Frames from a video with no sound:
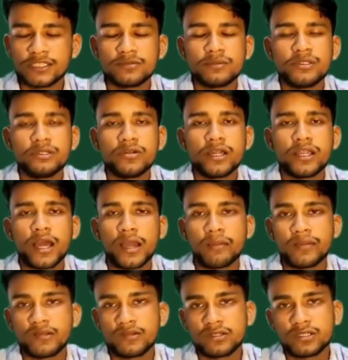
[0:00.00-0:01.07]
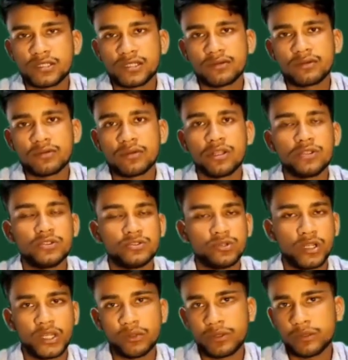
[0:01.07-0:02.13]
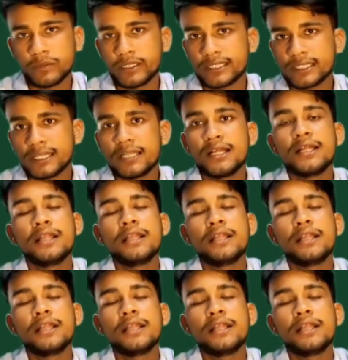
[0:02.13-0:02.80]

video, and I am requesting you to all those who are new in my channel,